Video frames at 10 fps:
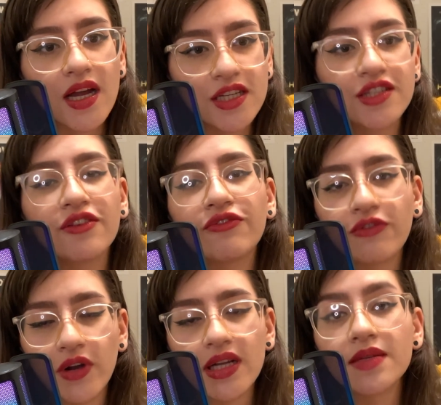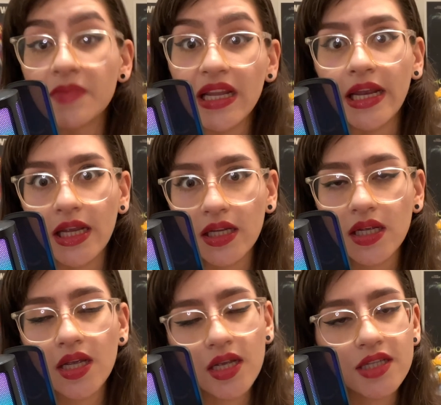a different
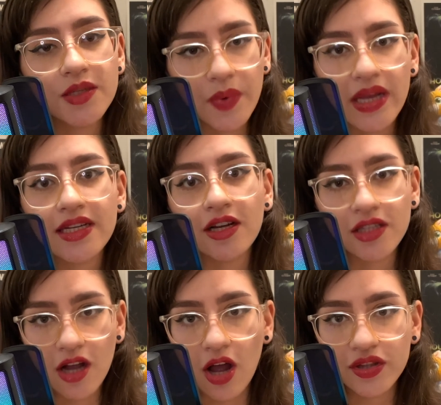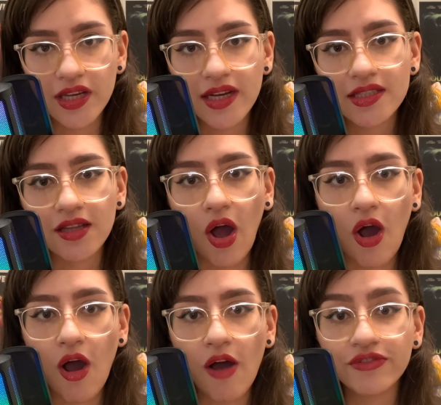meaning depending on the context
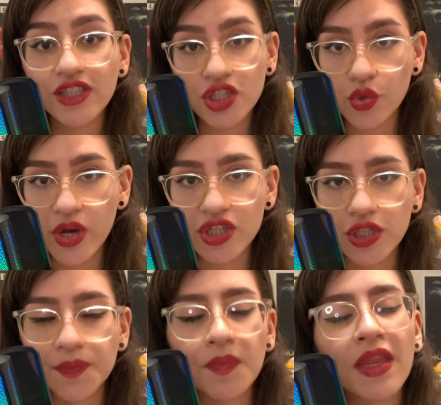of the situation.